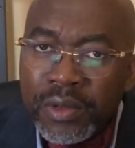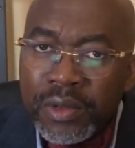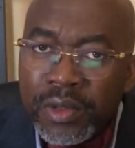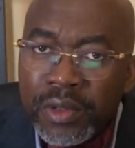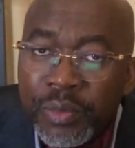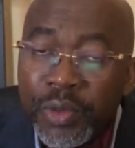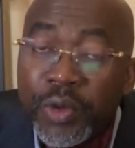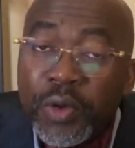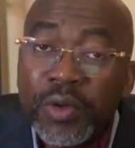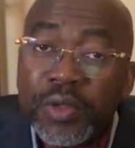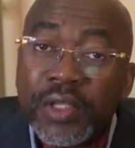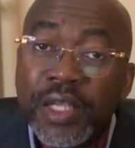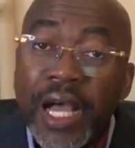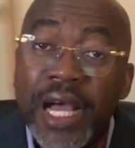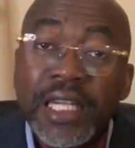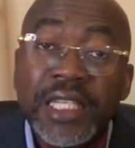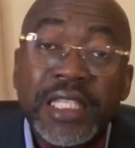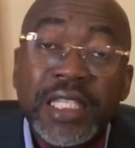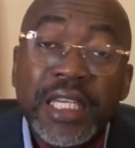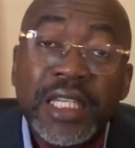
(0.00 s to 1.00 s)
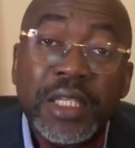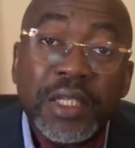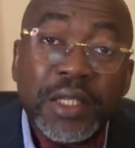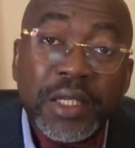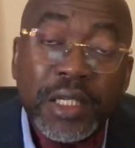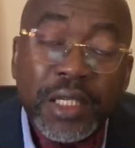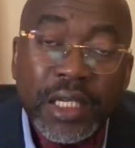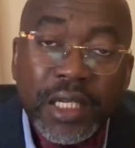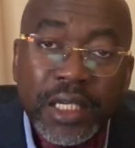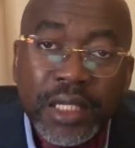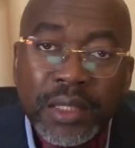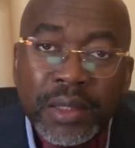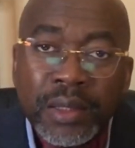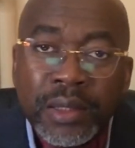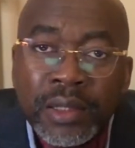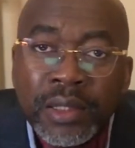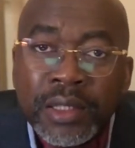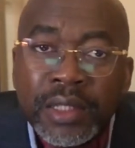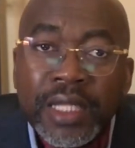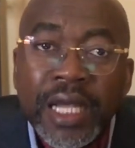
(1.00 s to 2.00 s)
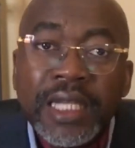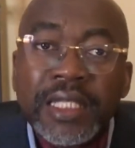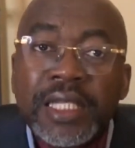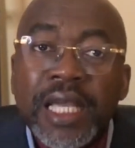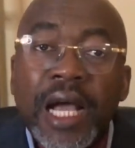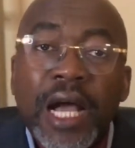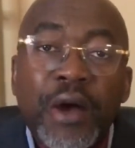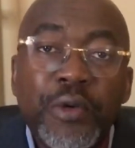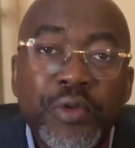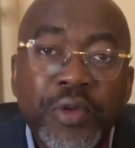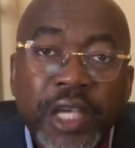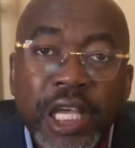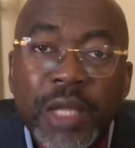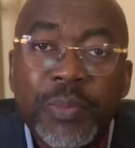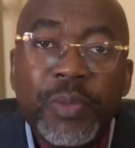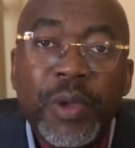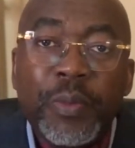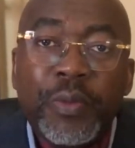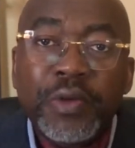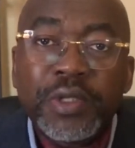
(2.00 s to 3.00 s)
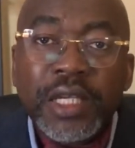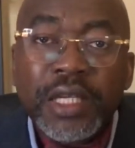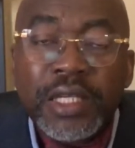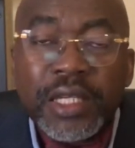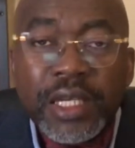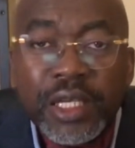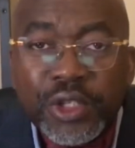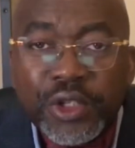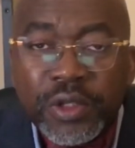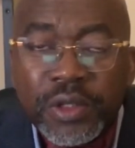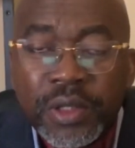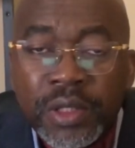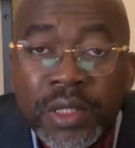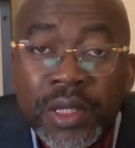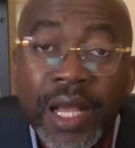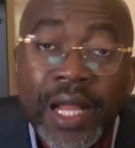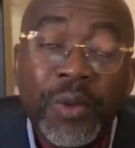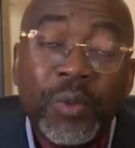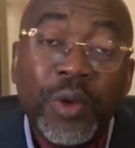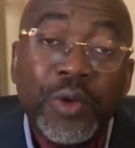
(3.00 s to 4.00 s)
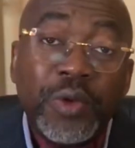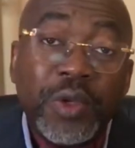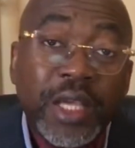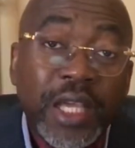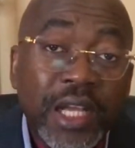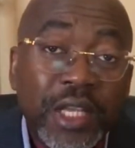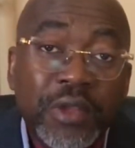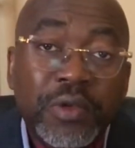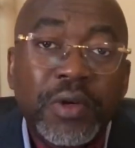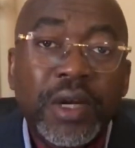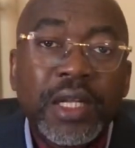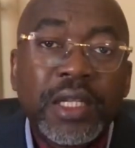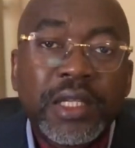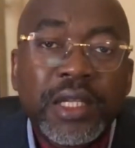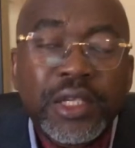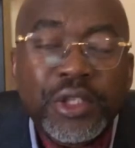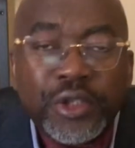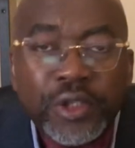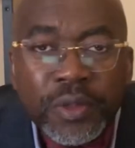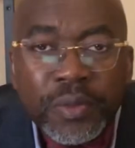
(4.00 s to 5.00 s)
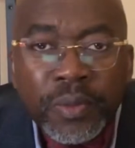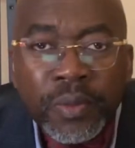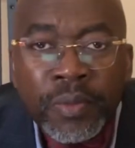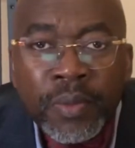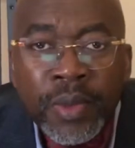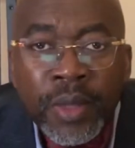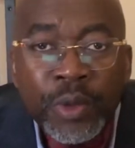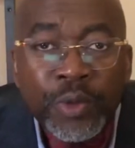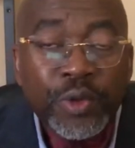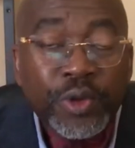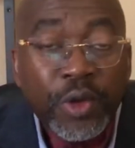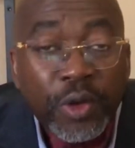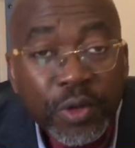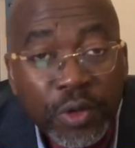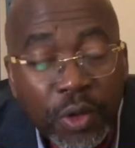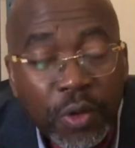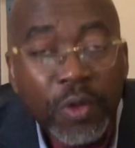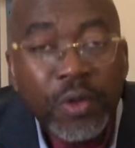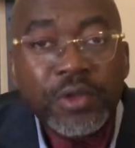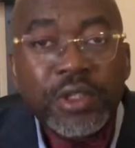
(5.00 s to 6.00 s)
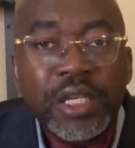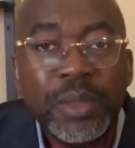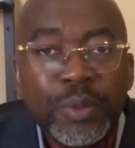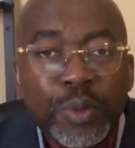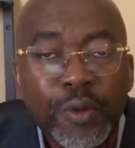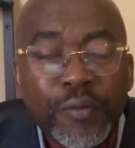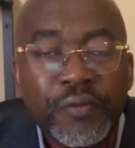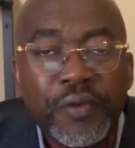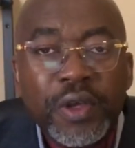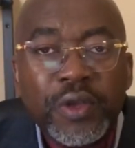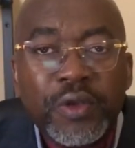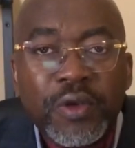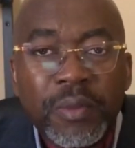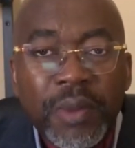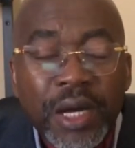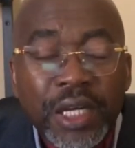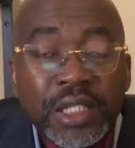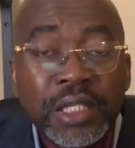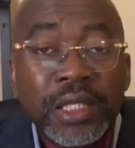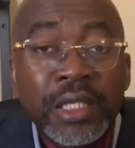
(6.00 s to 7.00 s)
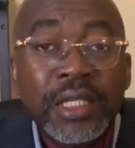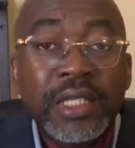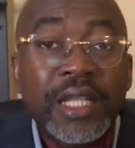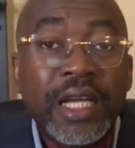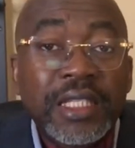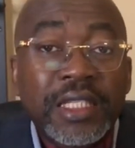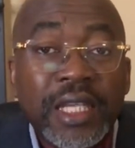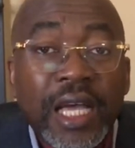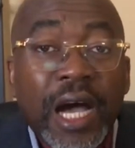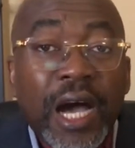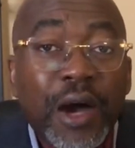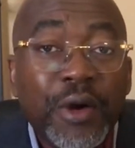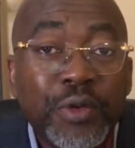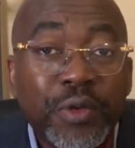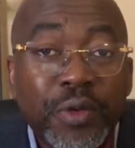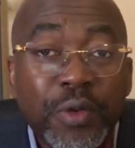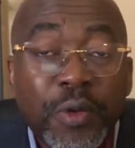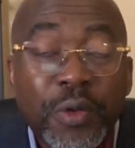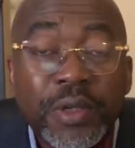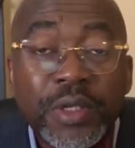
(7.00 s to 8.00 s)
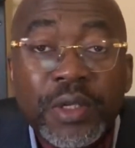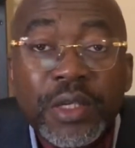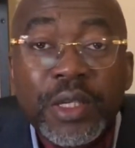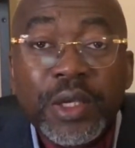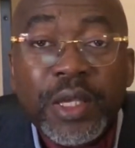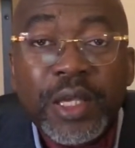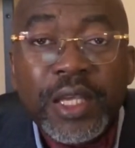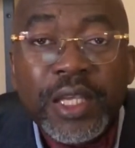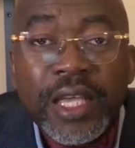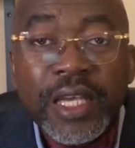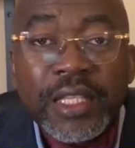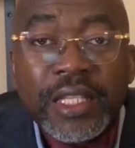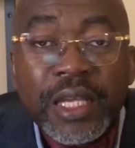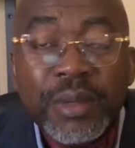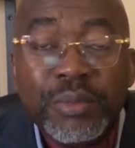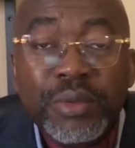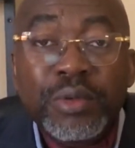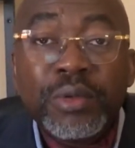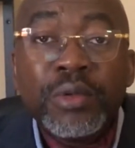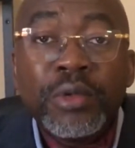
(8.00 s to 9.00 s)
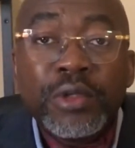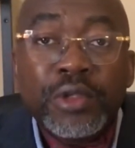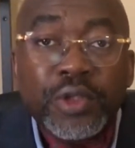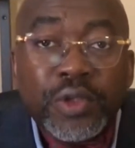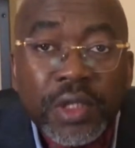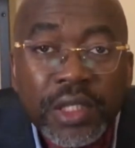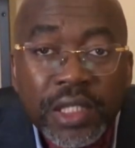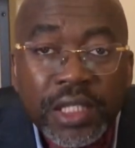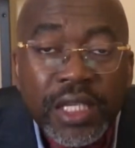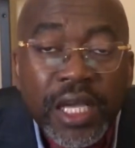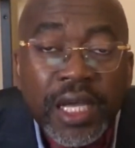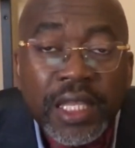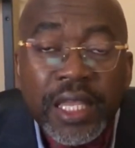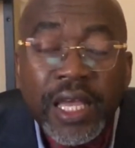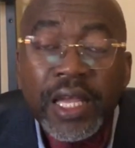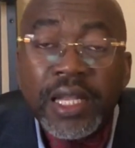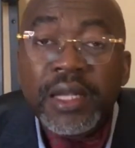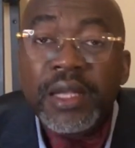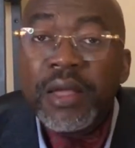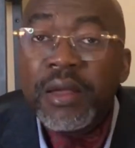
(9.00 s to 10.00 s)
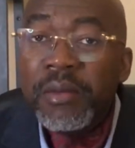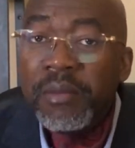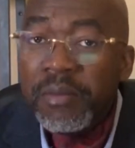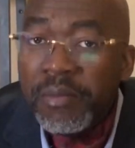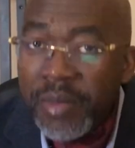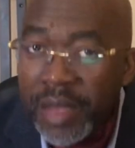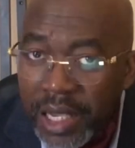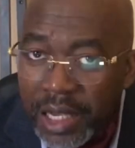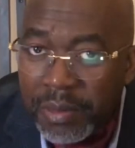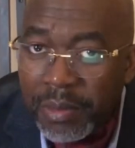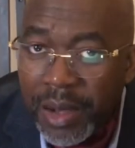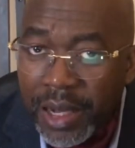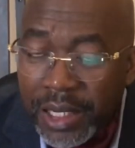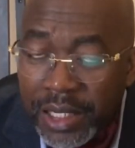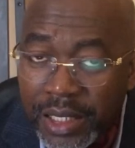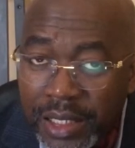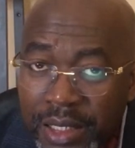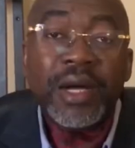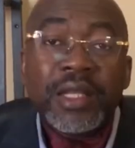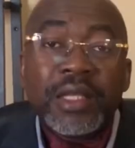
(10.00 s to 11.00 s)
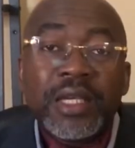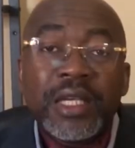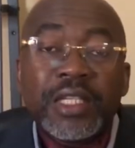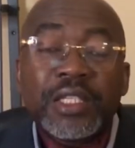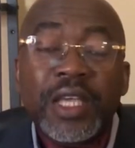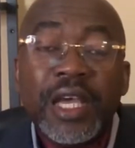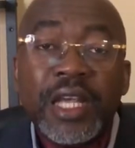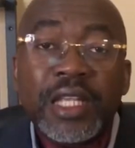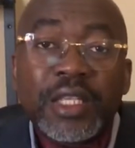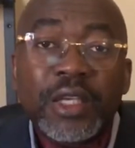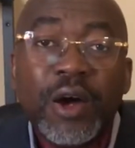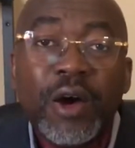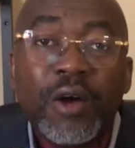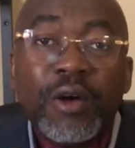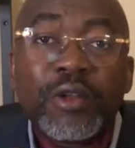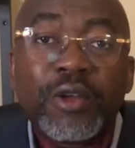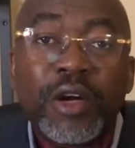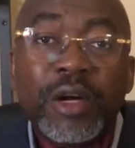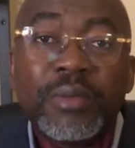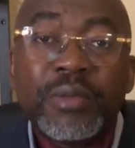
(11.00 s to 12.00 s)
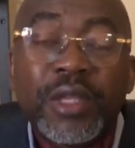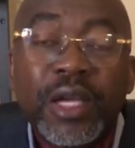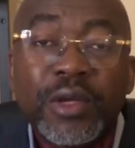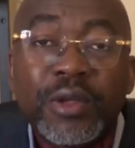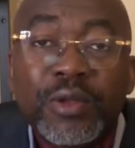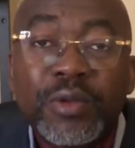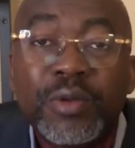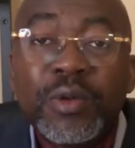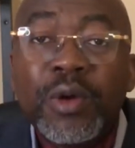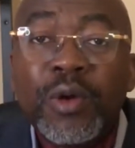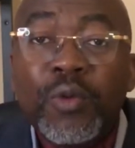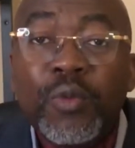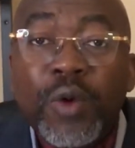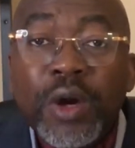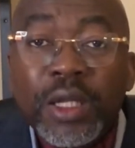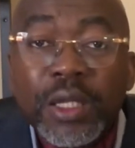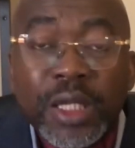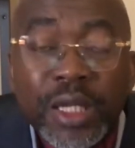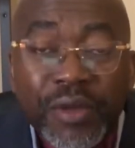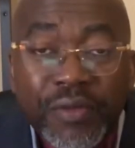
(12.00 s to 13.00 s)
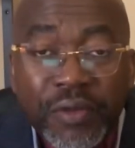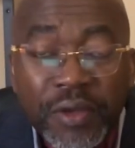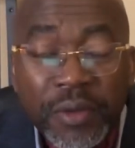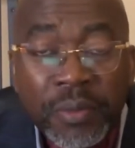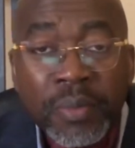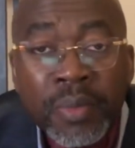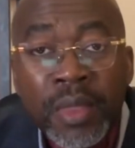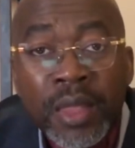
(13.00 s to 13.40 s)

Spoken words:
Because at the end of the day, that's how you get people's attention. And when you get their attention, you don't cause them to think too much. That's how you get them to transact and make money. It all comes down to one key thing.